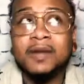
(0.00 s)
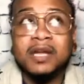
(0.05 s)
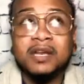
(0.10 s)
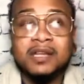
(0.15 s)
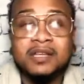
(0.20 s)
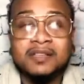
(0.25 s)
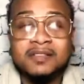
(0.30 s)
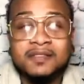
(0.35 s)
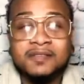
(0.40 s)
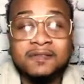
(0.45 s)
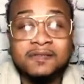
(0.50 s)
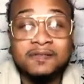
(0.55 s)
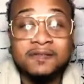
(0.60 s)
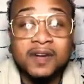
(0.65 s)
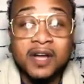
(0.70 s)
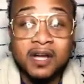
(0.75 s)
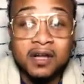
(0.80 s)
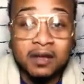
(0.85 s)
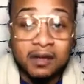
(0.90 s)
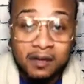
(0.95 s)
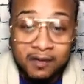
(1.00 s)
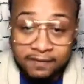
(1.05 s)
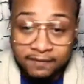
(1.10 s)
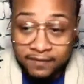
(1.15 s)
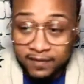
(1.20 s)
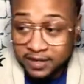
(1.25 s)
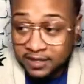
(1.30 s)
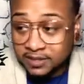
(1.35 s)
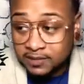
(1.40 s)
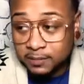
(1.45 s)
funny as fuck on
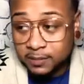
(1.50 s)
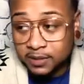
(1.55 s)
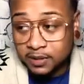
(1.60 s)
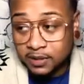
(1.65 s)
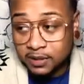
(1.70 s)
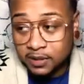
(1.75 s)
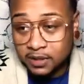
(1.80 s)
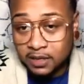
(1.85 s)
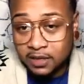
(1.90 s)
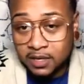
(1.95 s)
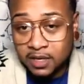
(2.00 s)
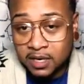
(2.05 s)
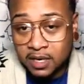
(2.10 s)
Facebook.